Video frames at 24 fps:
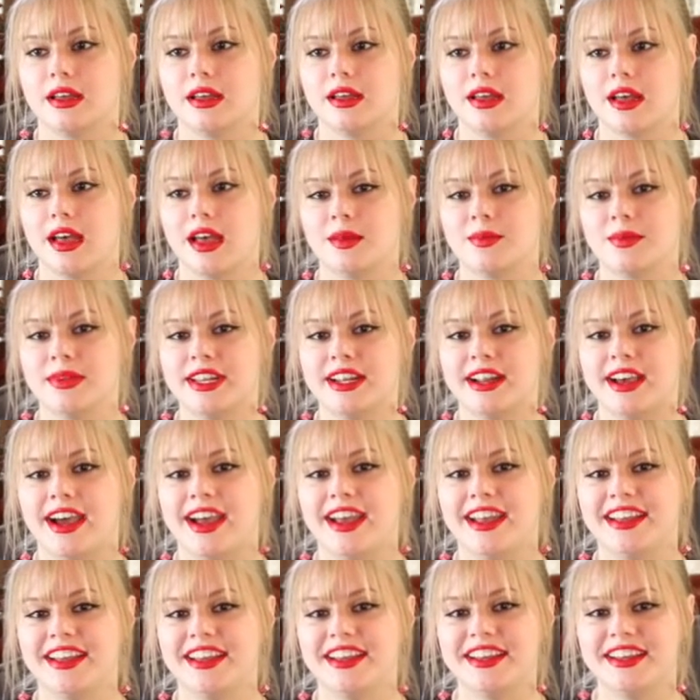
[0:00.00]
I mean,
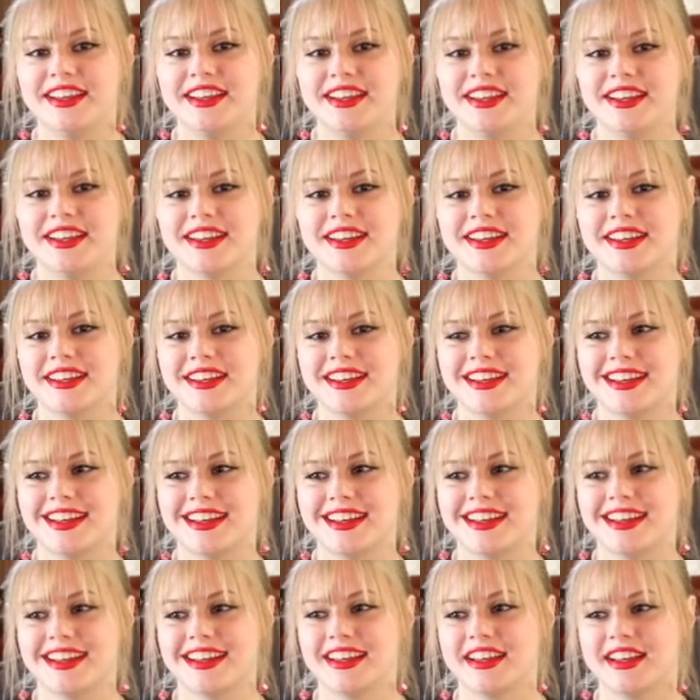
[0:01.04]
I
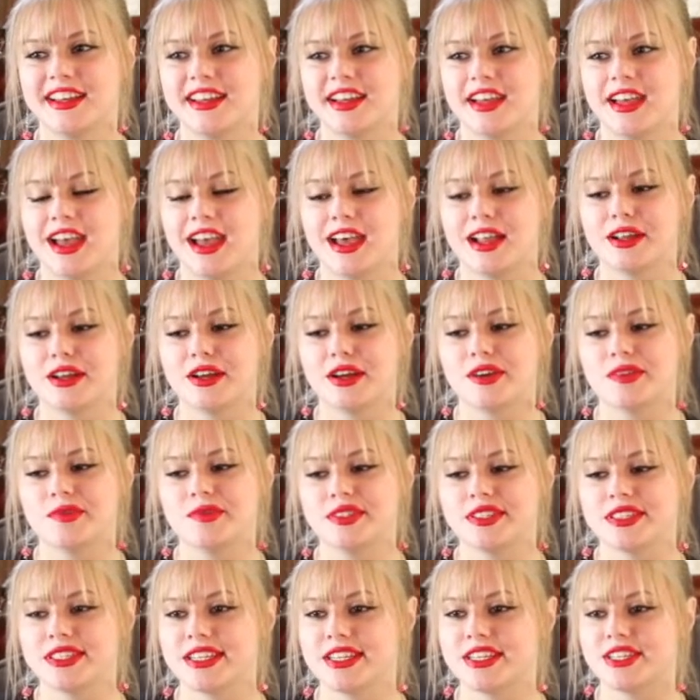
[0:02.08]
had a
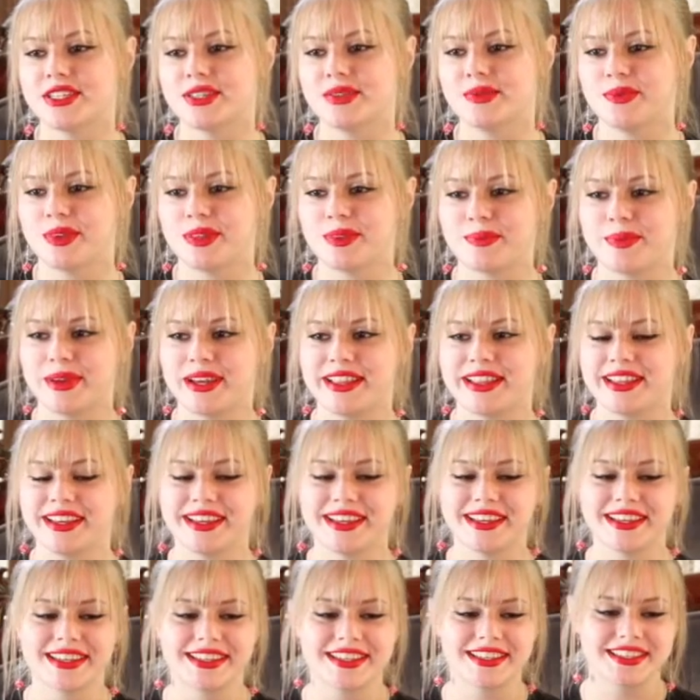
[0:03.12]
conversation with my
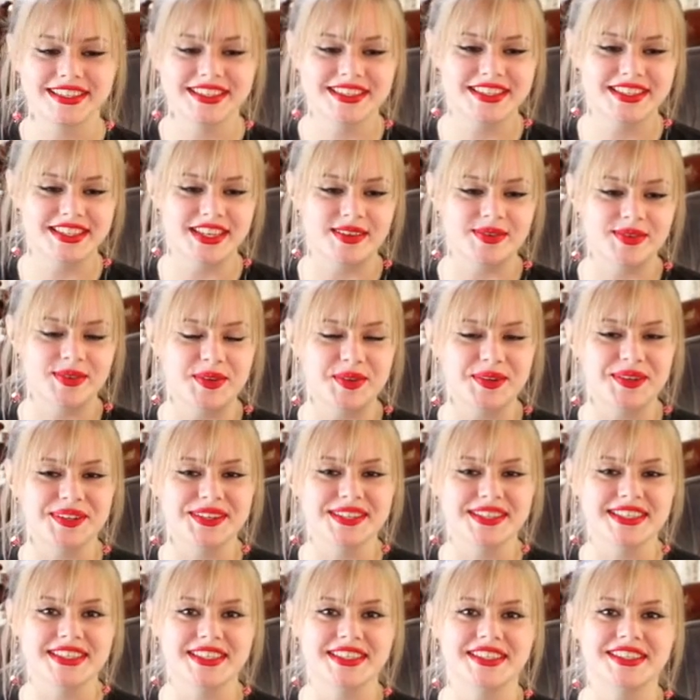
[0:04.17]
like 7-year-old
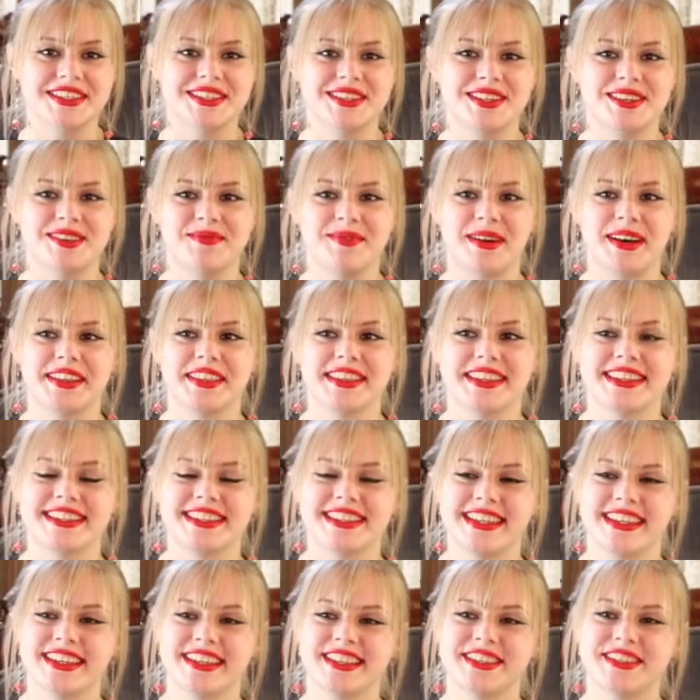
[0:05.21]
sister about this
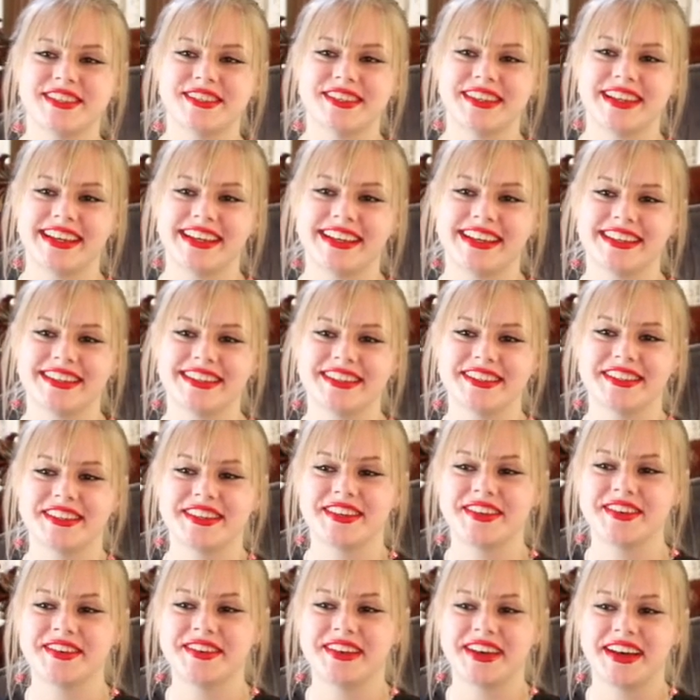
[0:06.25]
yesterday,
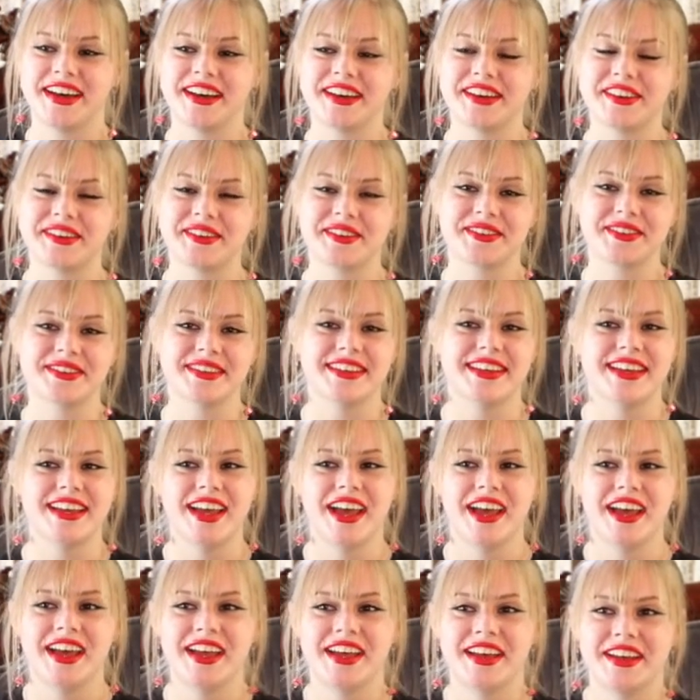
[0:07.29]
so I don't
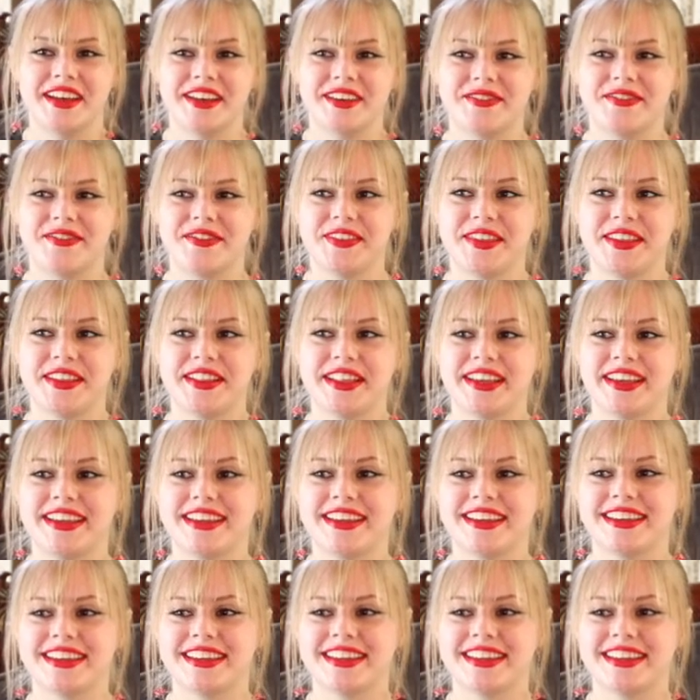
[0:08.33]
feel like